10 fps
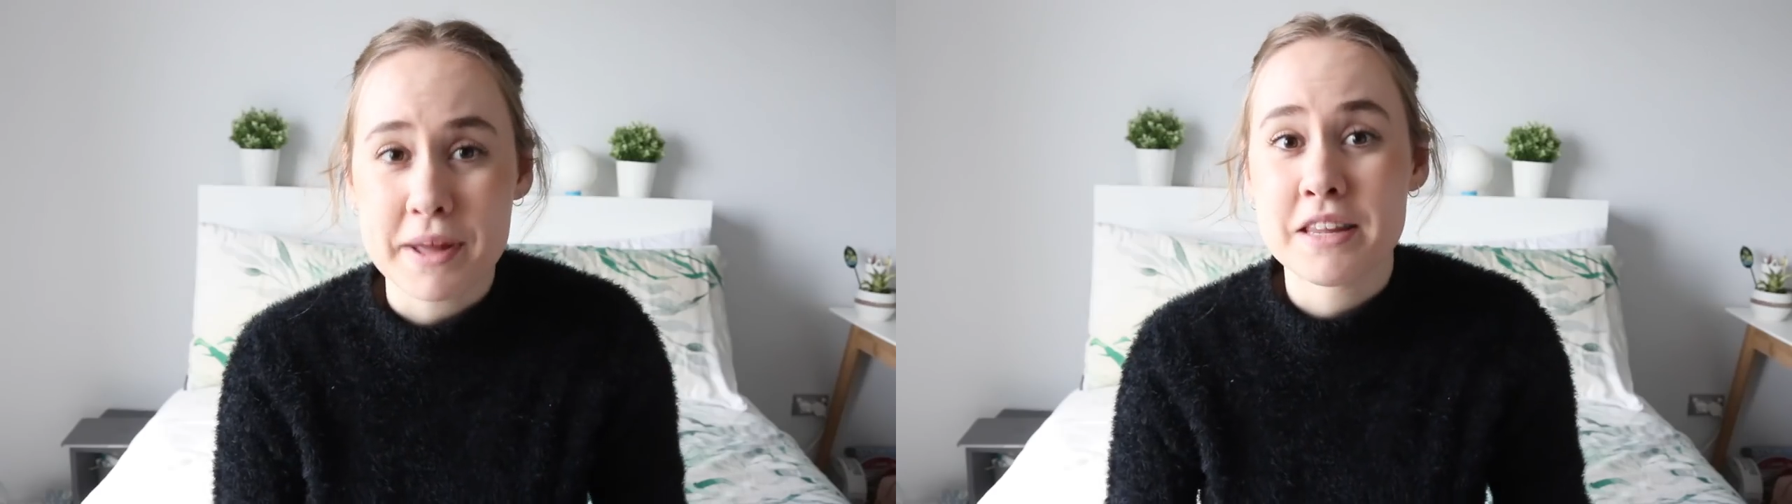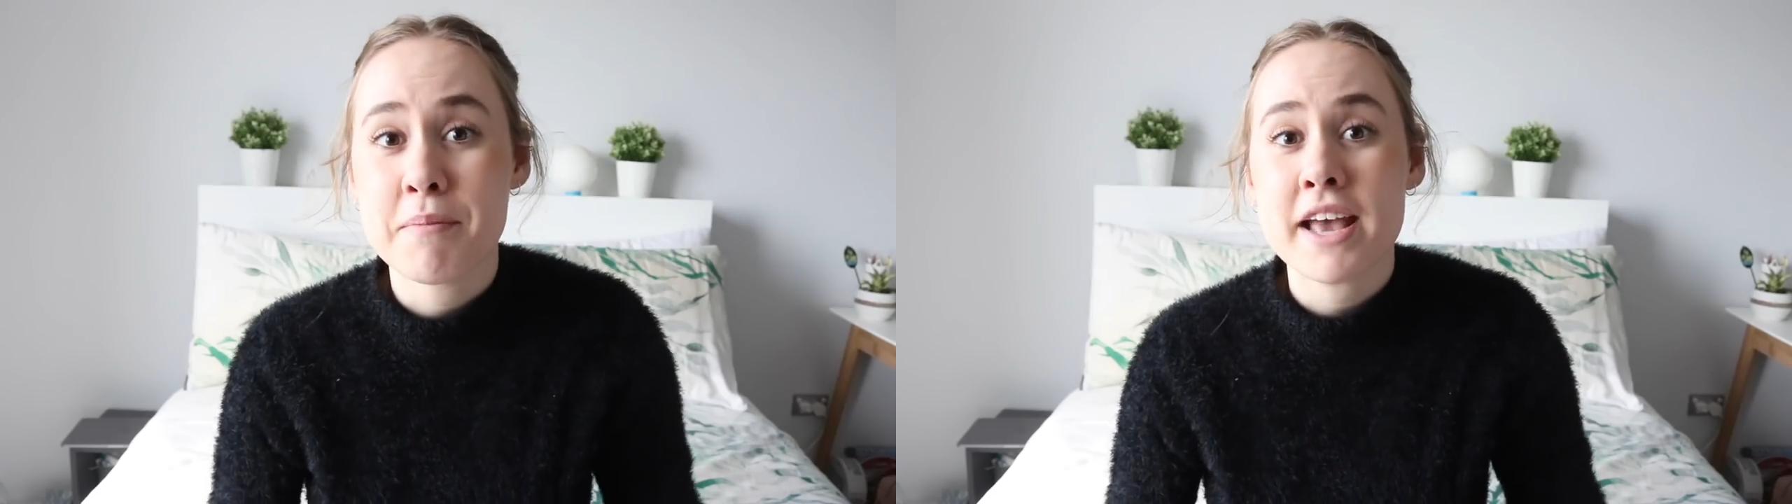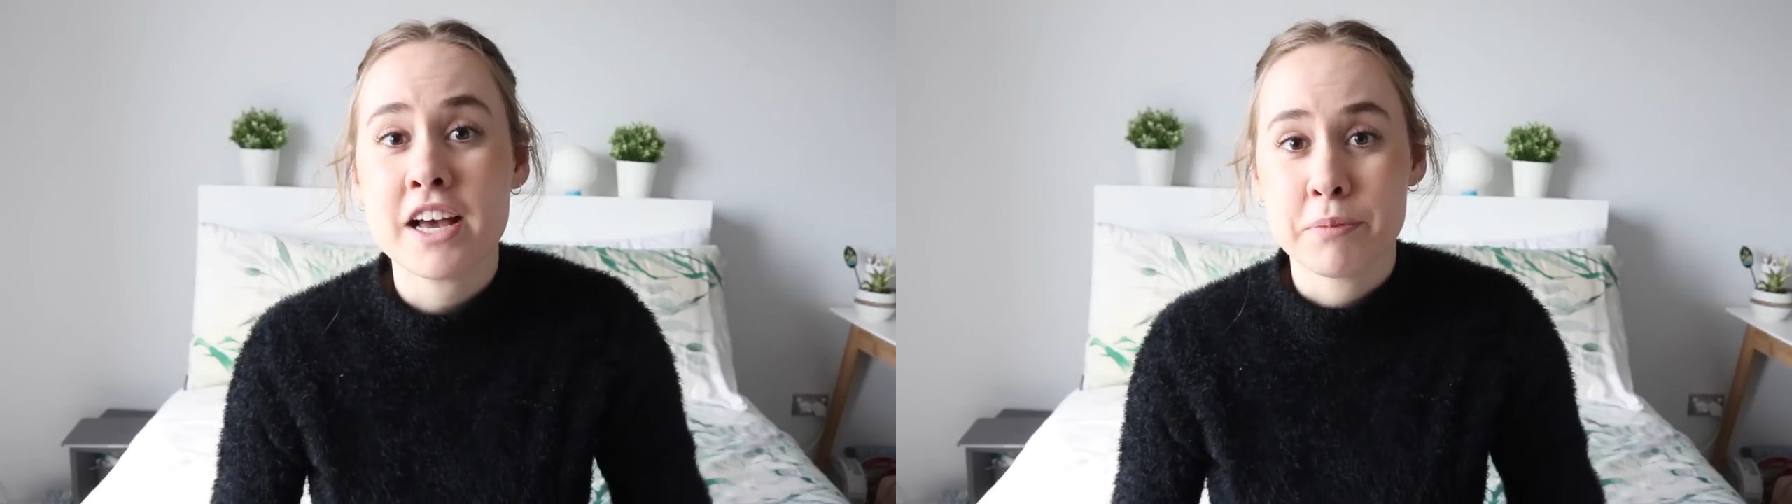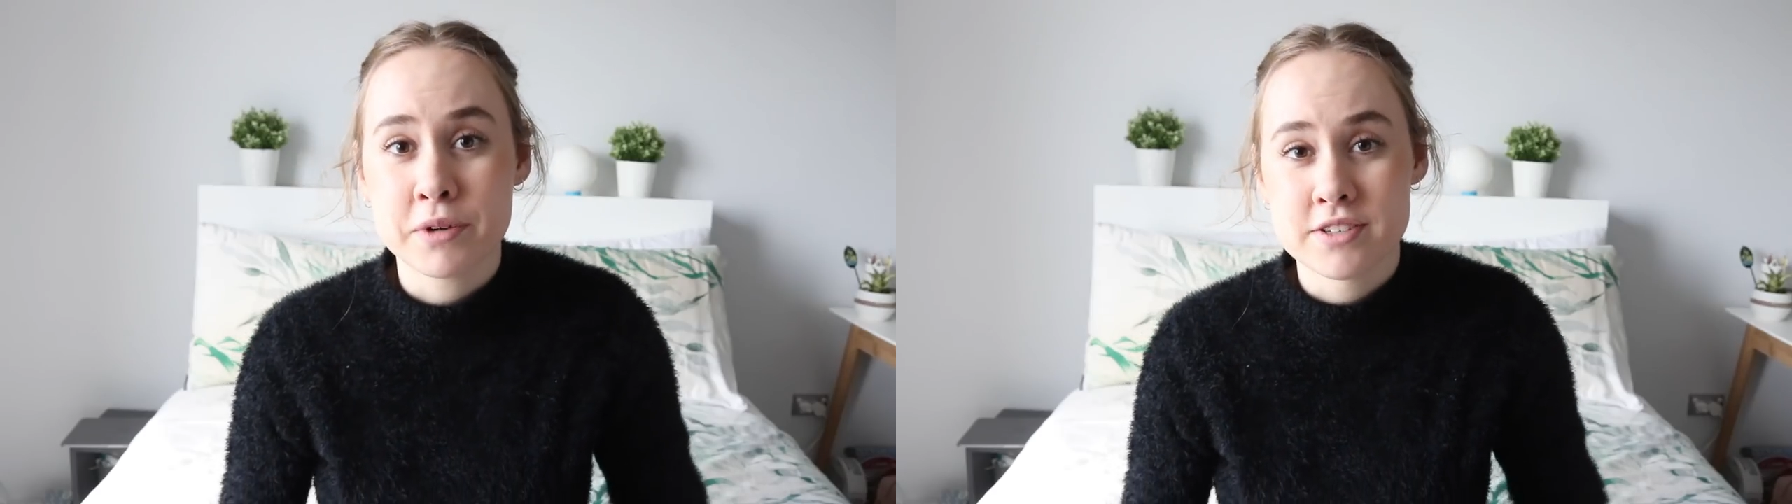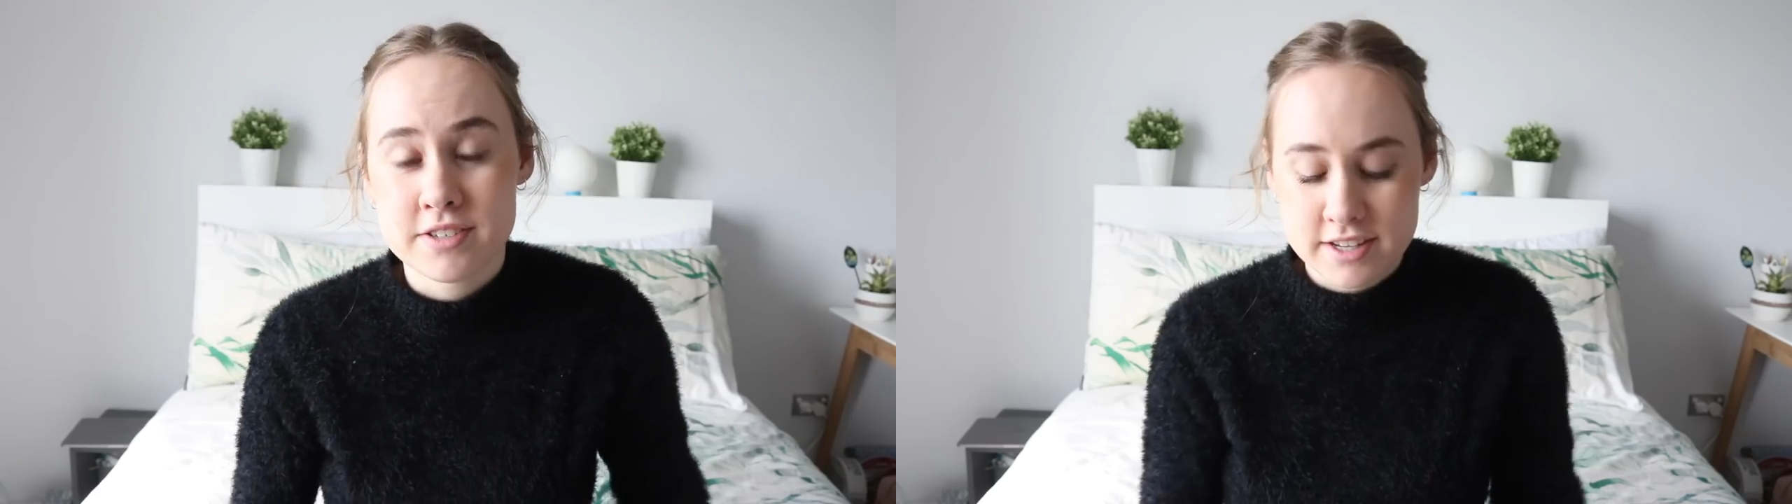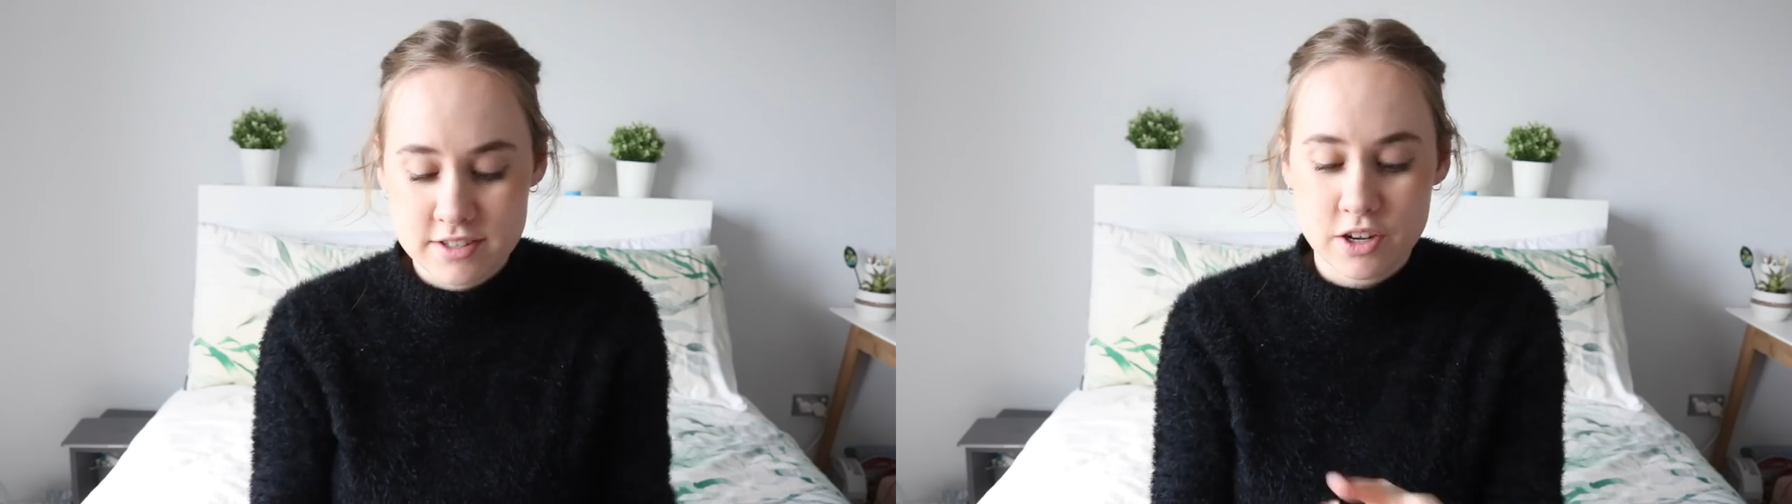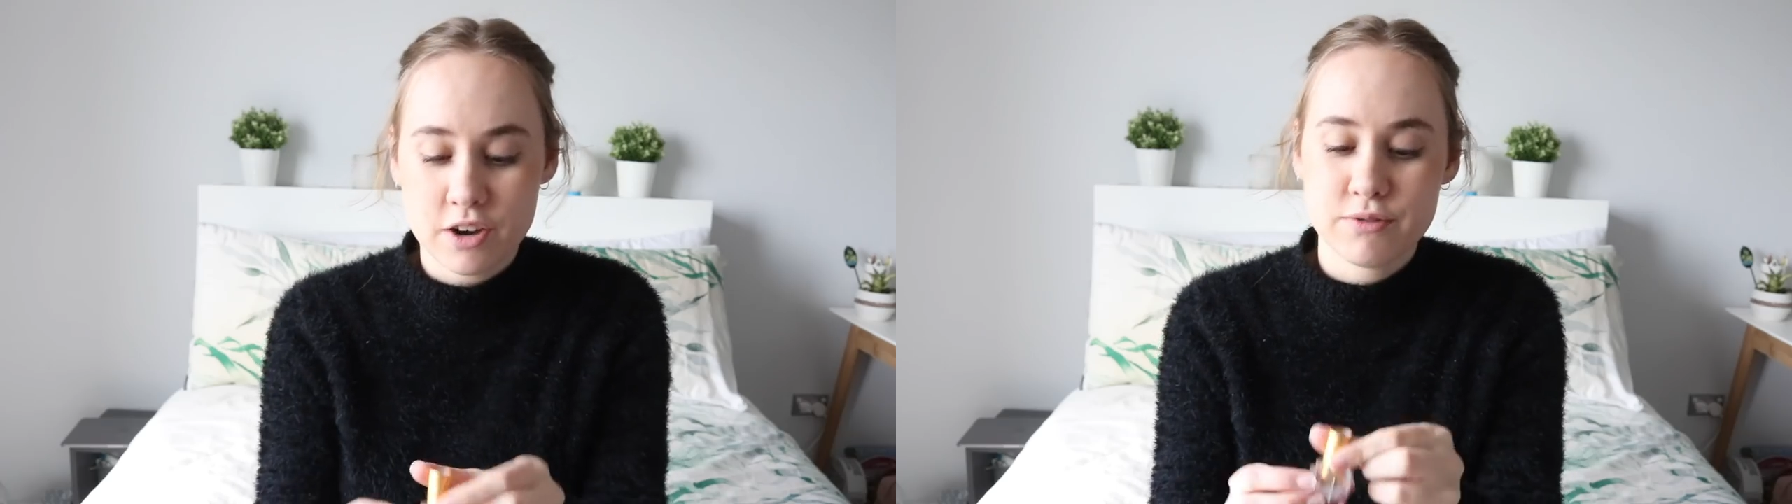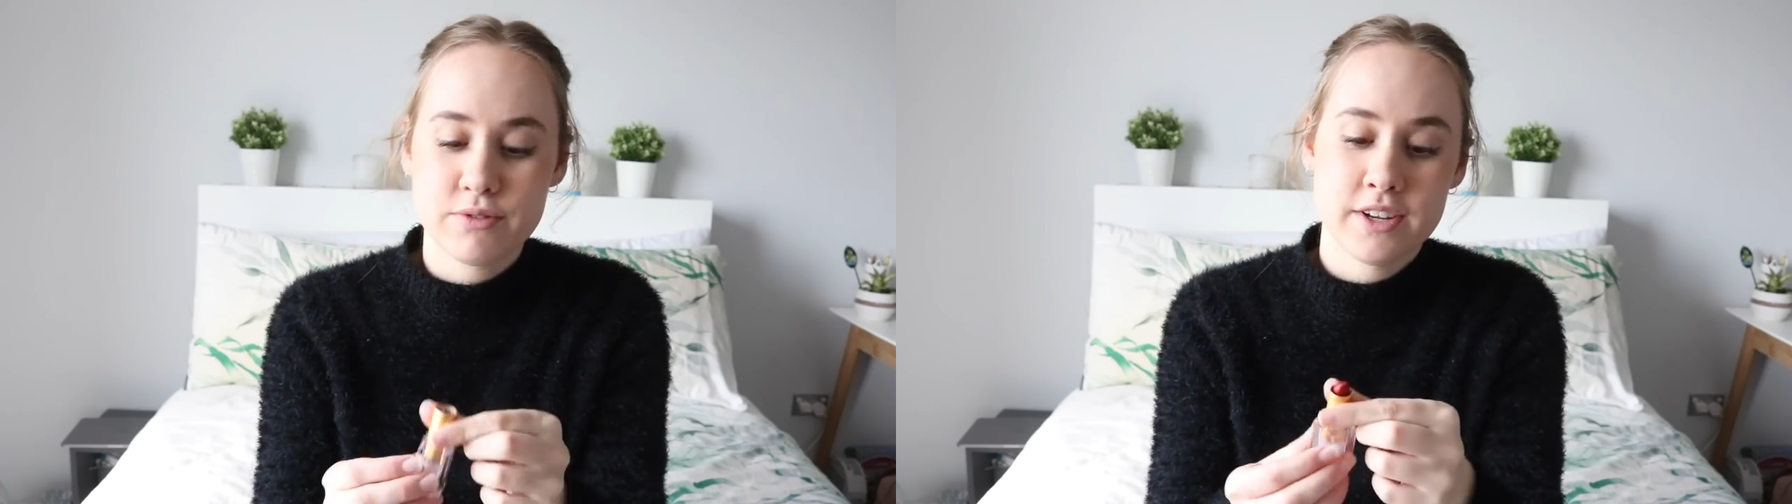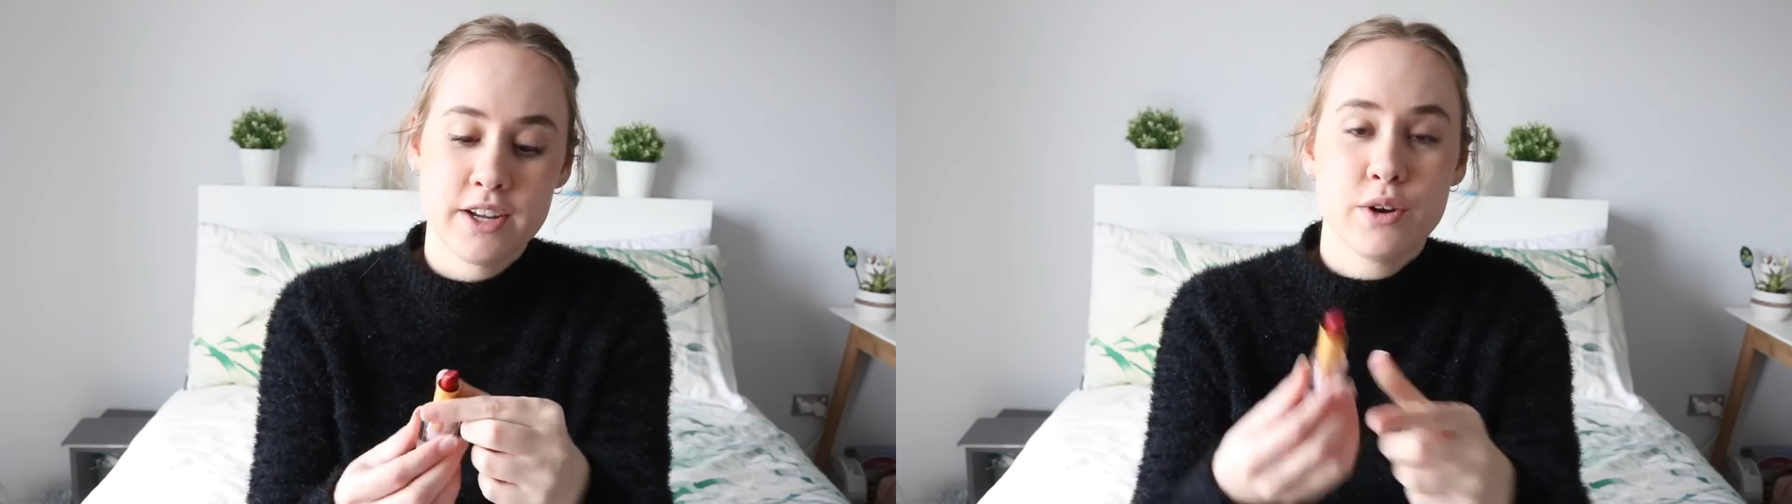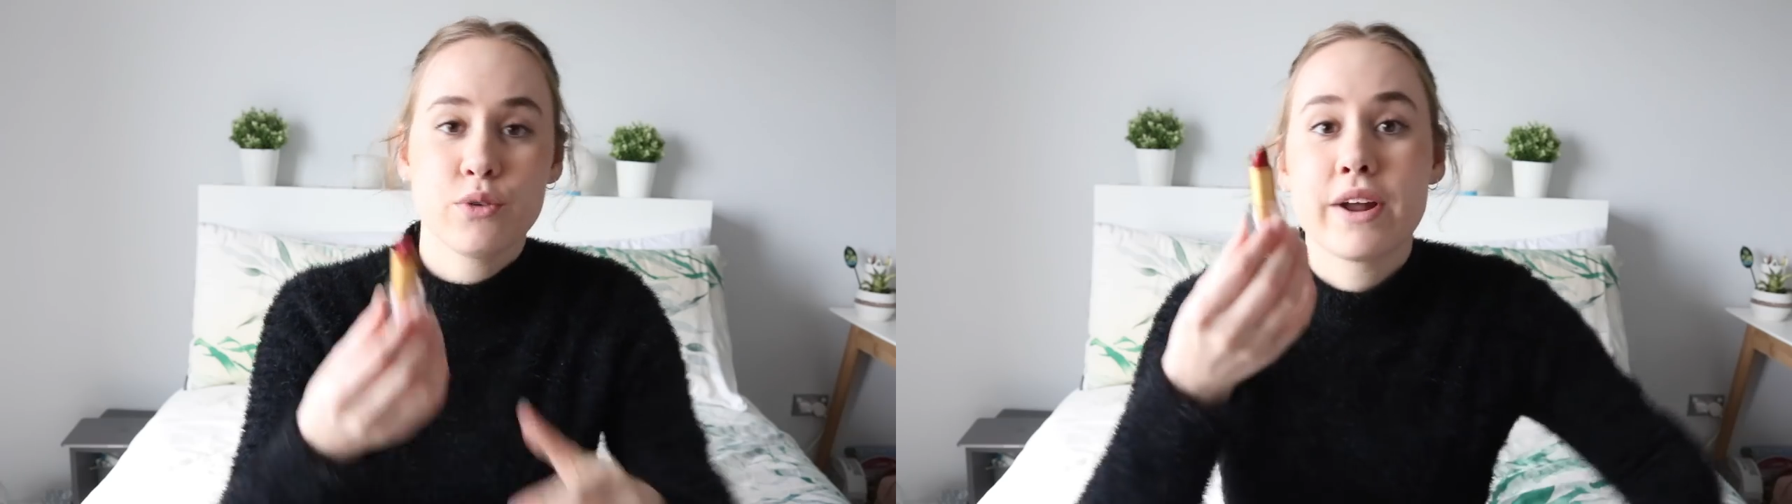and the makeup consists of
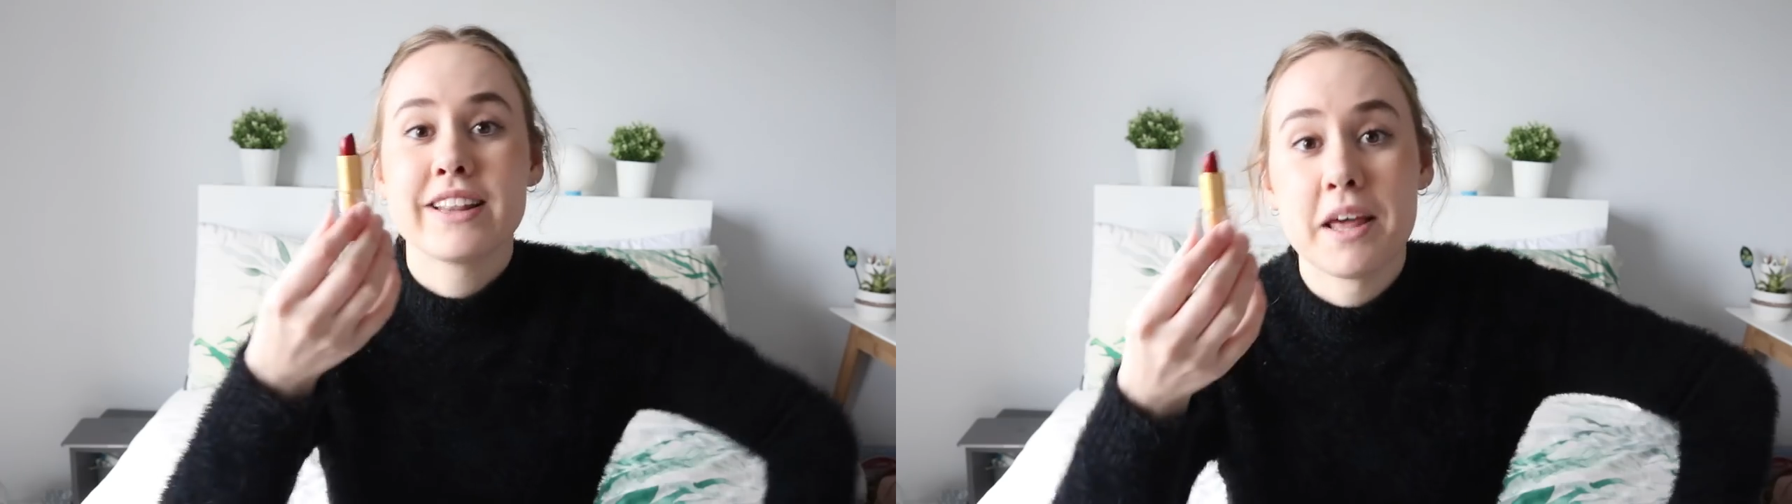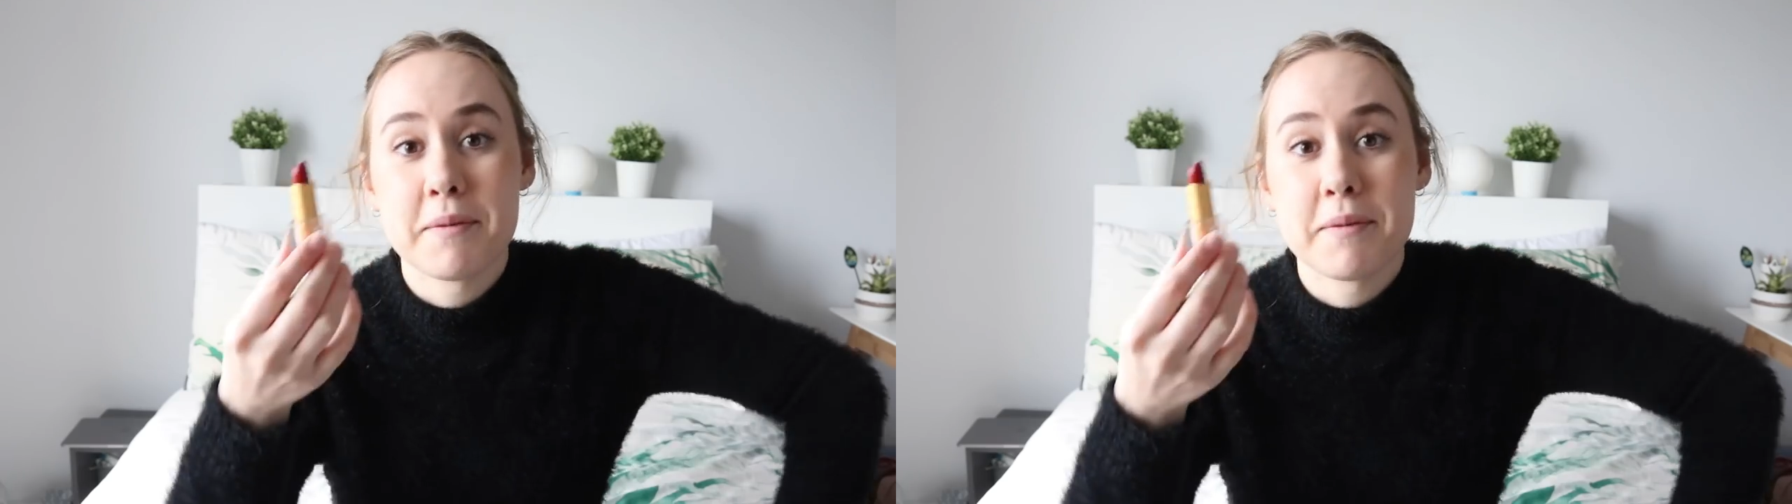red